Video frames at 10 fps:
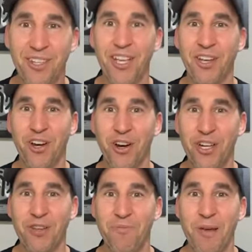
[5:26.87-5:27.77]

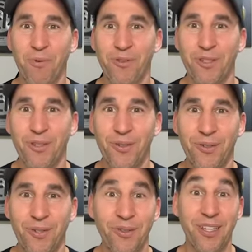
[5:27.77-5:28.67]
encouraging people
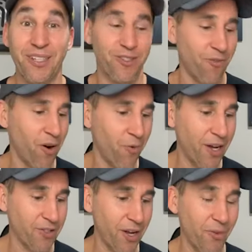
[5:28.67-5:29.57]
to do things the wrong
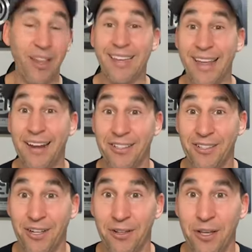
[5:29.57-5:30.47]
way. So I don't like that
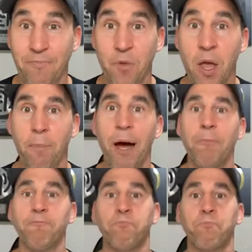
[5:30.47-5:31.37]
necessarily. But
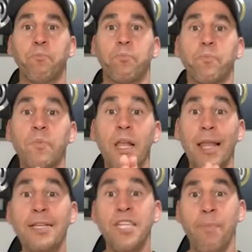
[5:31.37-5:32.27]

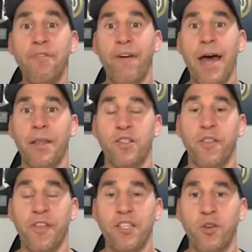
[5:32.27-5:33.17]
last tip on fat is the
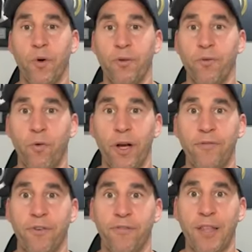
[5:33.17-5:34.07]
things you want to avoid
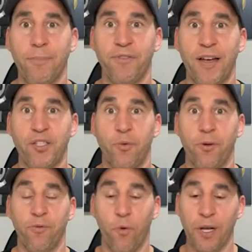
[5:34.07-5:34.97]
for types of fats you want
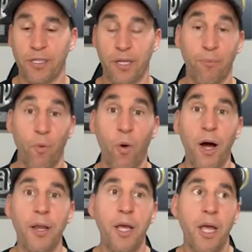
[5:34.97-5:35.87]
to avoid is number
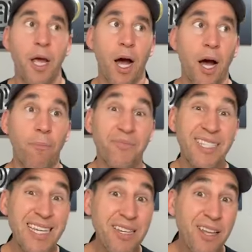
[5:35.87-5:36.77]
one, um,
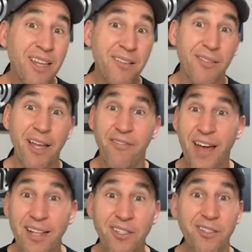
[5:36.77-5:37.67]
seed nut
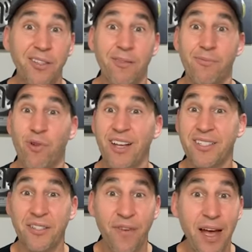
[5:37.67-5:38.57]
fats,
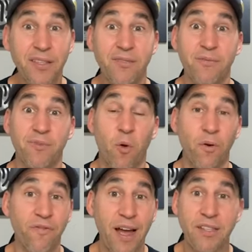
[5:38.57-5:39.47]
processed fats,
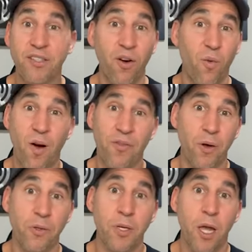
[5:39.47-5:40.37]
corn fats. You don't want
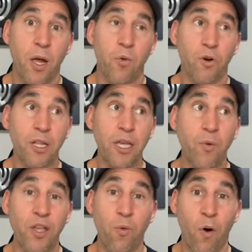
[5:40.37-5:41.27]
those. Really,
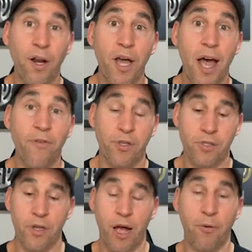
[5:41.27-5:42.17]
what you want to have
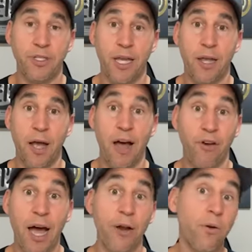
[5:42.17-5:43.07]
is, I would say,
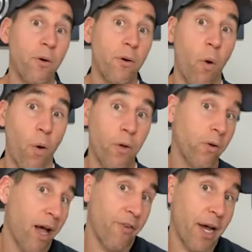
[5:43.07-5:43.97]
avocado oil,
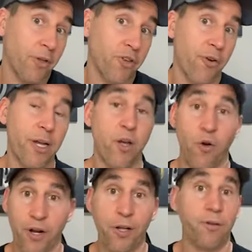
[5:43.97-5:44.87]
and avocados are great.
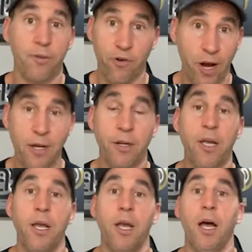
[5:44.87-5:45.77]
Coconut, great.
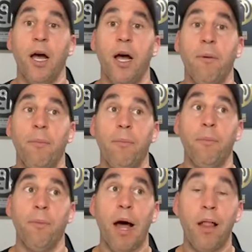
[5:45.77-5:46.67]

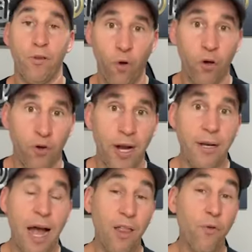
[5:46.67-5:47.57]
Um, olive oil,
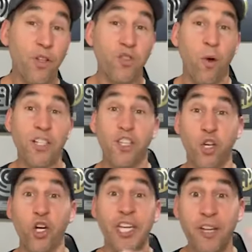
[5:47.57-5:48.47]
great. Olive oil, just watch the
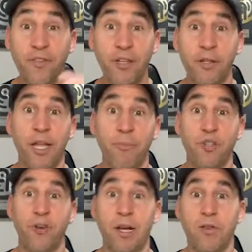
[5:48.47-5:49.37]
cooking of it,
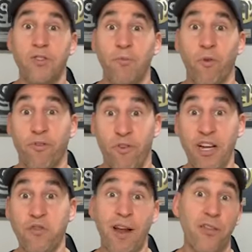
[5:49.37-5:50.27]
temperature. I use it more
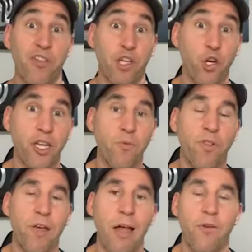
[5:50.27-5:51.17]
fresh rather than cooking
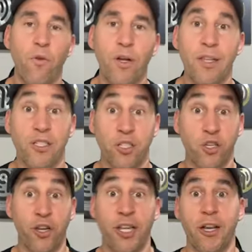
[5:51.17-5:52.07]
with olive oil, unless it's
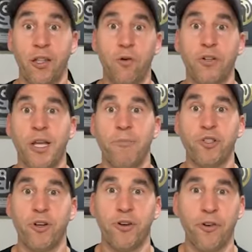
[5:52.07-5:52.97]
cooked at a lower
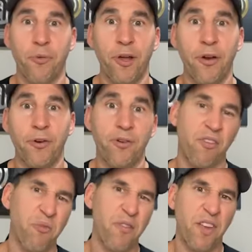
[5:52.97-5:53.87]
temperature, under 300
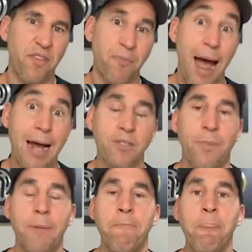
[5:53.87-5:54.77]
or 350 max.
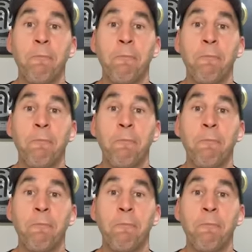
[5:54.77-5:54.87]
But